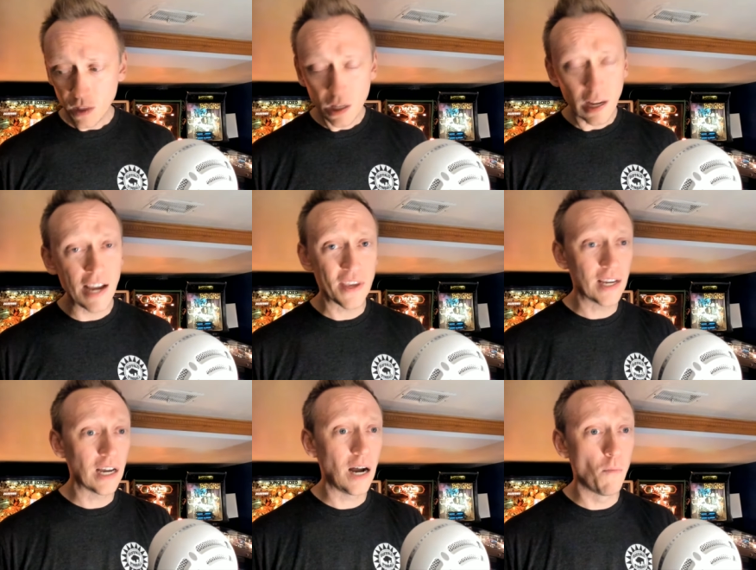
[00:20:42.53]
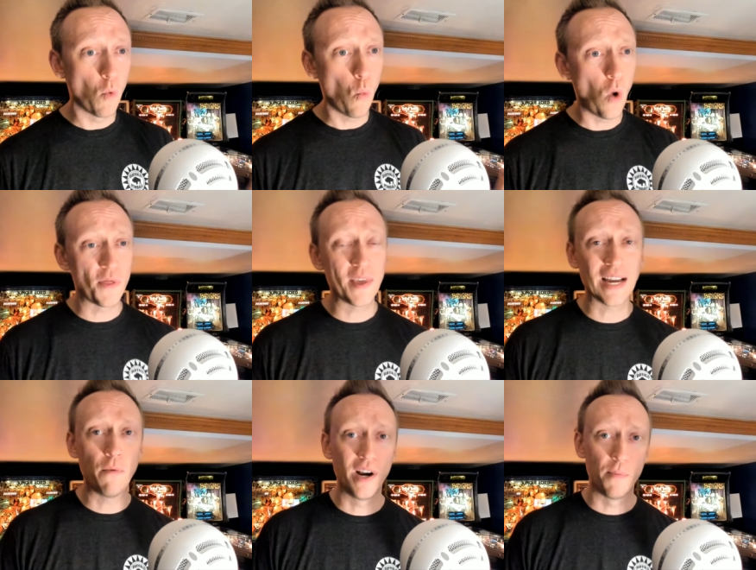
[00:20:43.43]
I think one thing
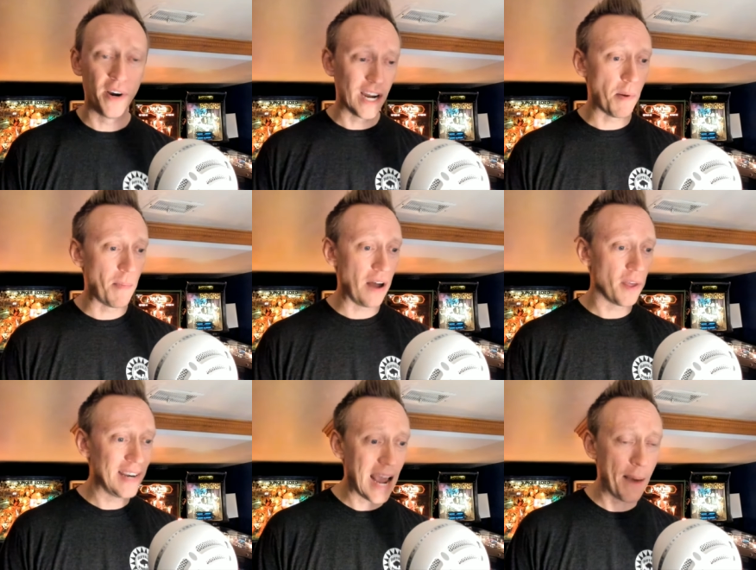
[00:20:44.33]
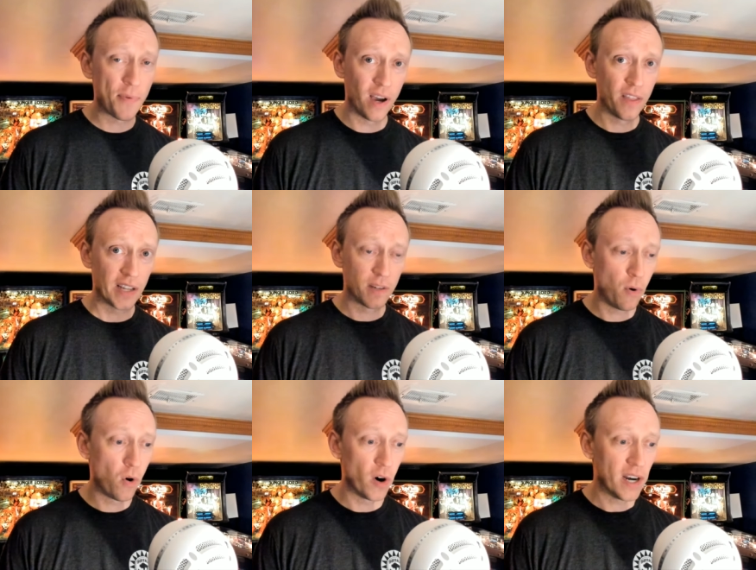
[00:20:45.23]
I want to bring up about the naphtha that's
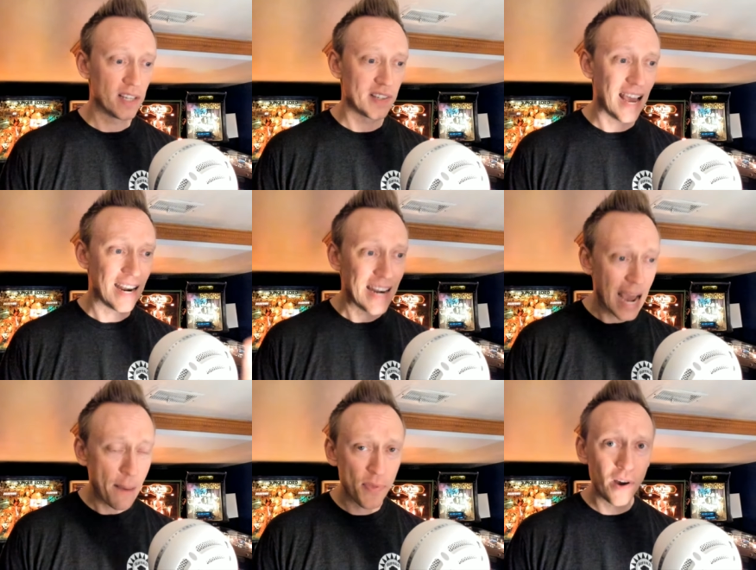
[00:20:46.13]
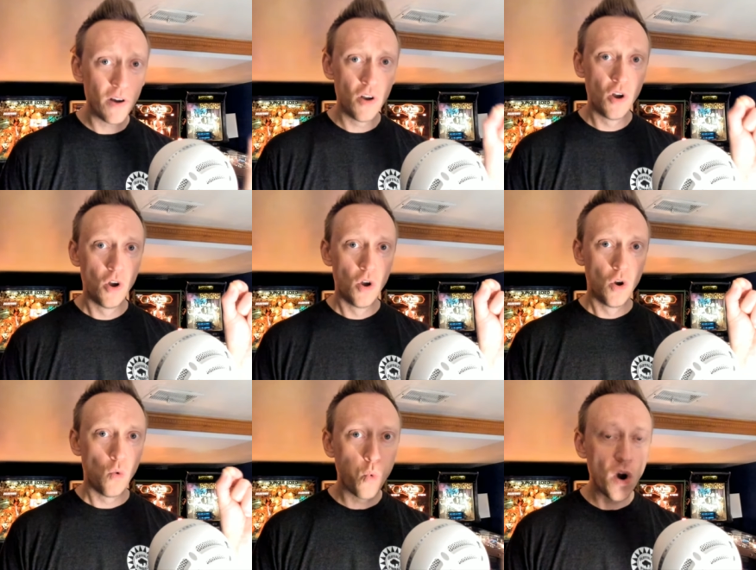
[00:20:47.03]
important is that naphtha
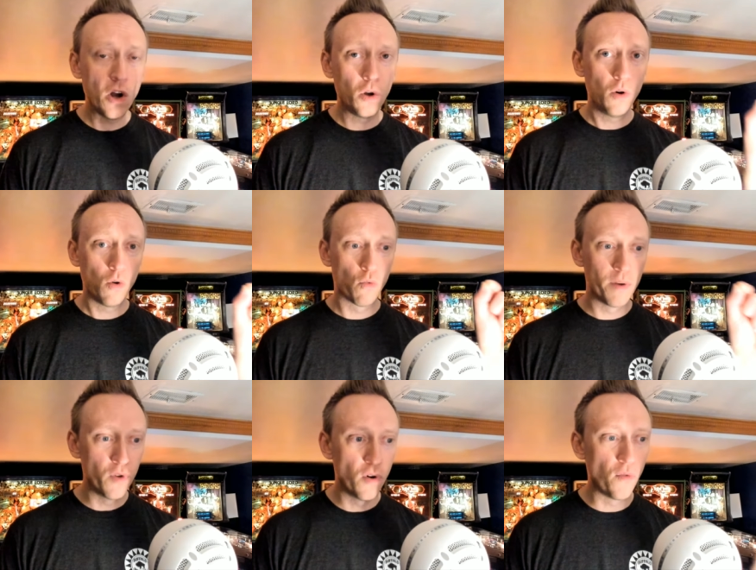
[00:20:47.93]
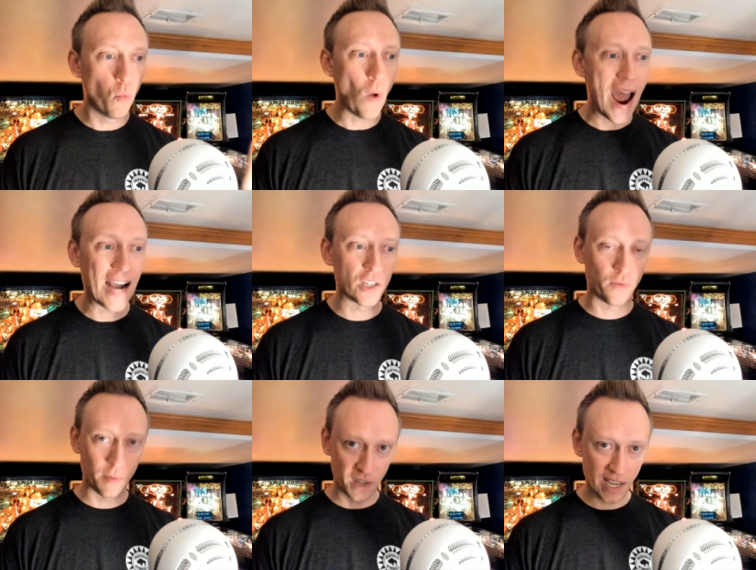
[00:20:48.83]
will remove wax
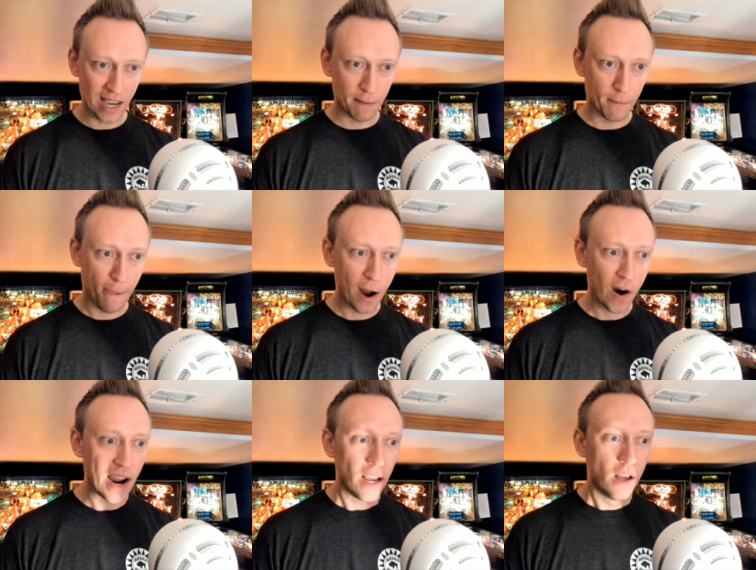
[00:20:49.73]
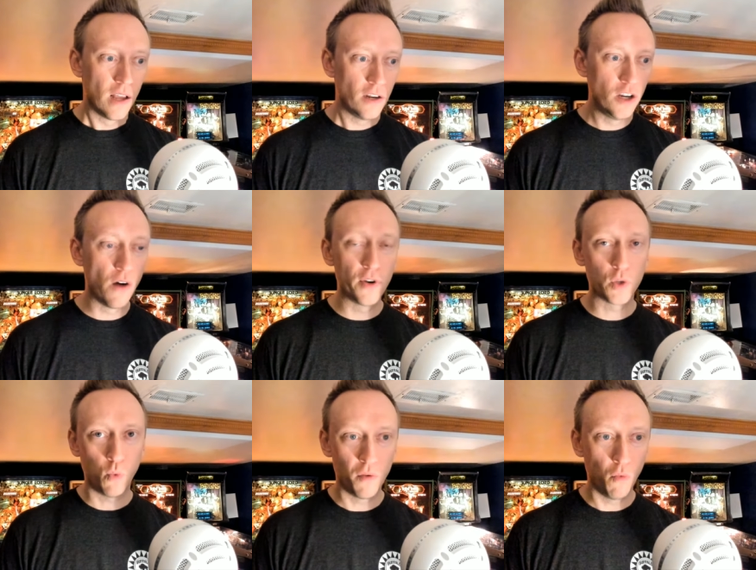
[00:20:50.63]
from the game. All right,
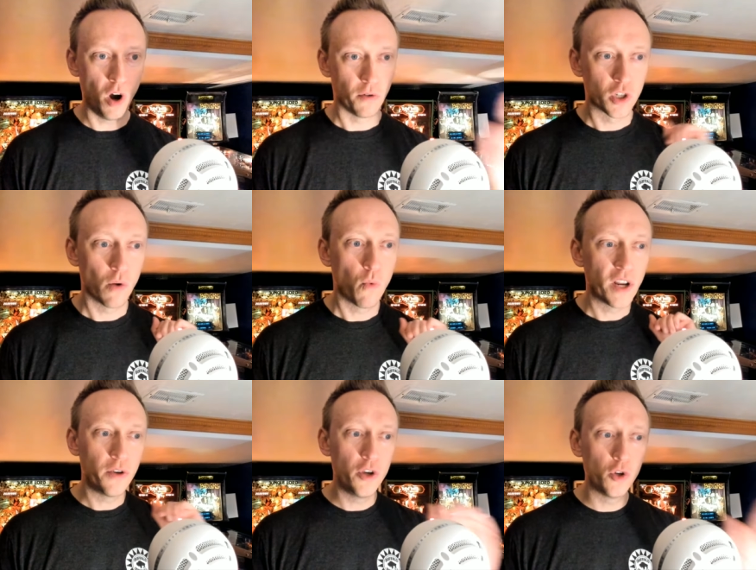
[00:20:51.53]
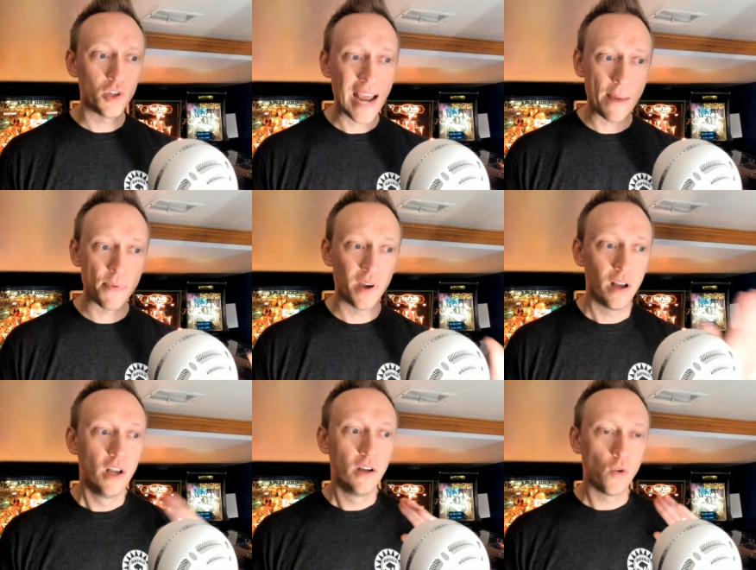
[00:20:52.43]
Novus 1 won't. So when you use
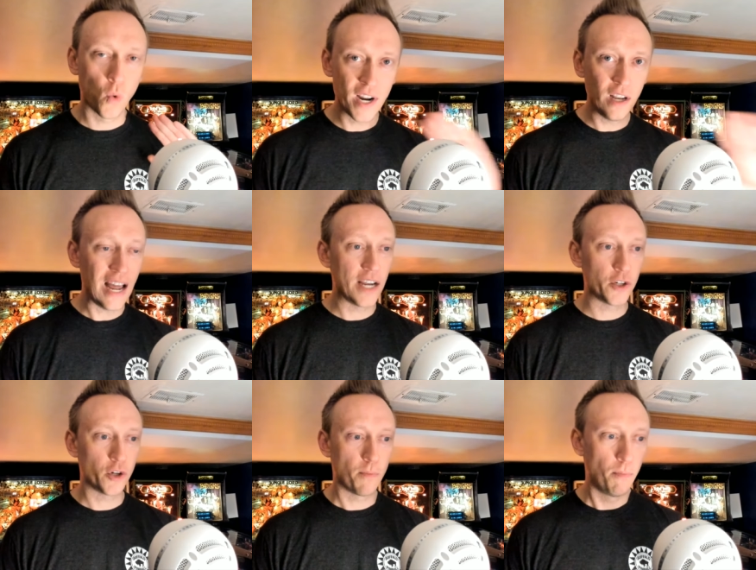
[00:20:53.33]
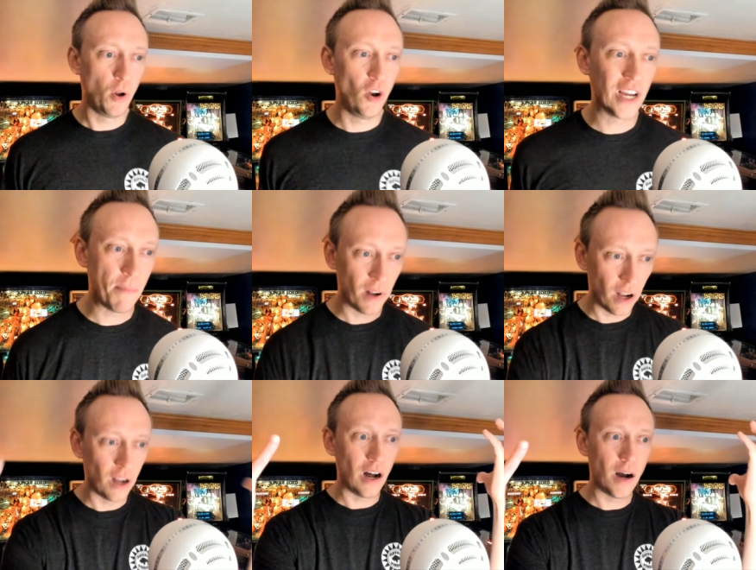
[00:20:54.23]
naphtha, realize you're pulling up
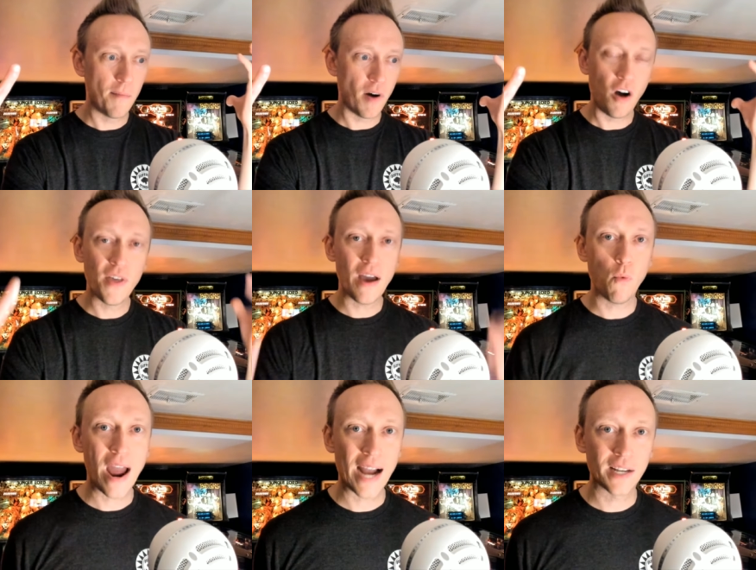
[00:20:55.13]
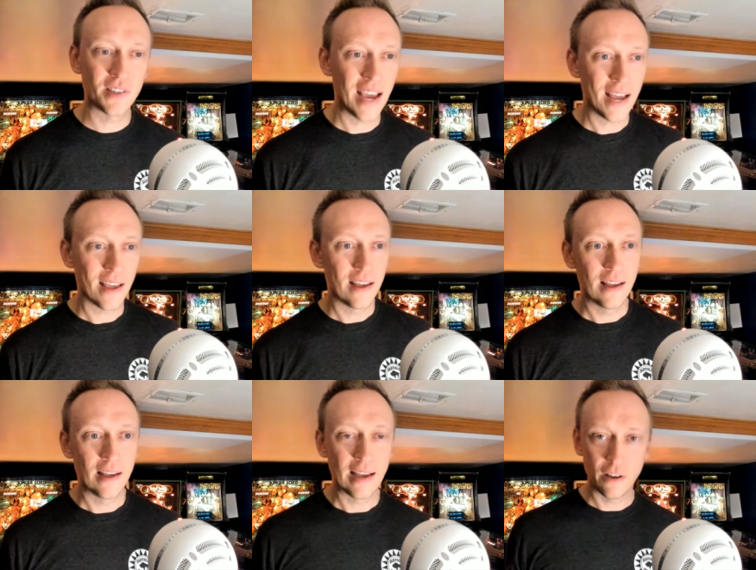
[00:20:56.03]
all that wax that
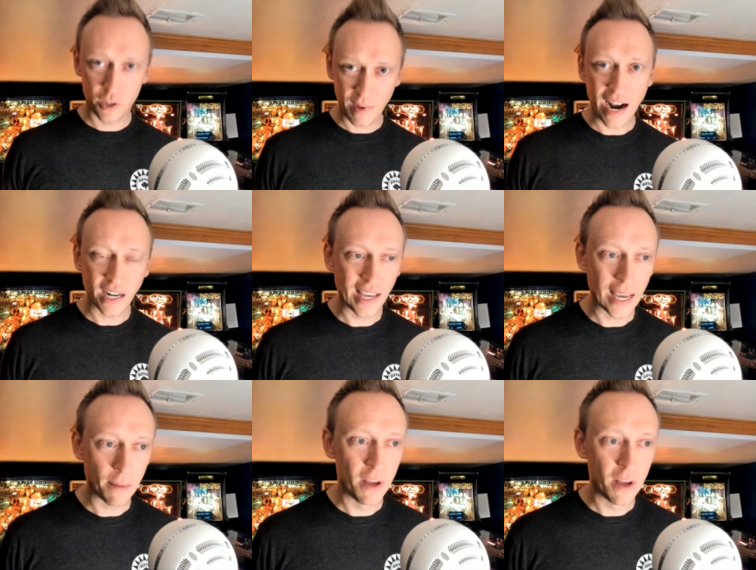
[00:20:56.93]
has been on a game.